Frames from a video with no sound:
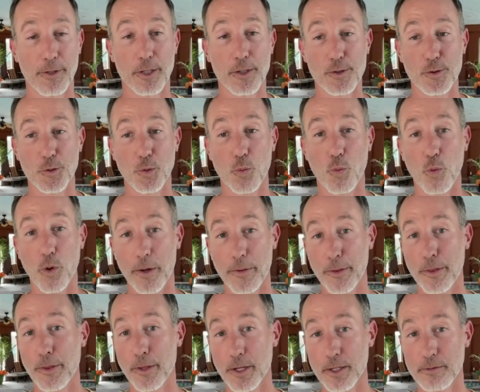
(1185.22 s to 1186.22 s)
could just do one
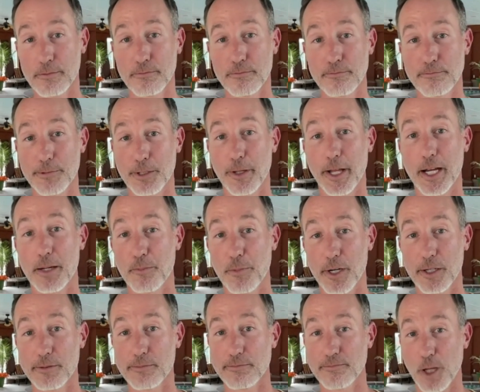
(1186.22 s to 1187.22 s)
thing, the like
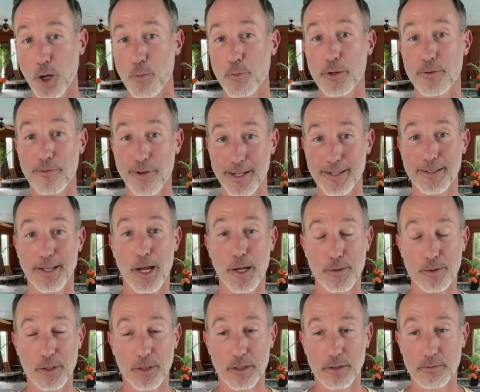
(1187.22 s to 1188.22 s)
button, that would be
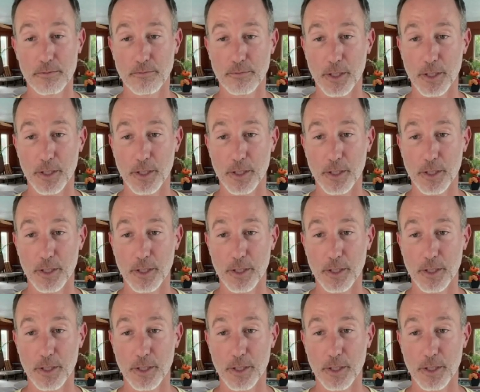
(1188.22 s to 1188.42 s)
fantastic.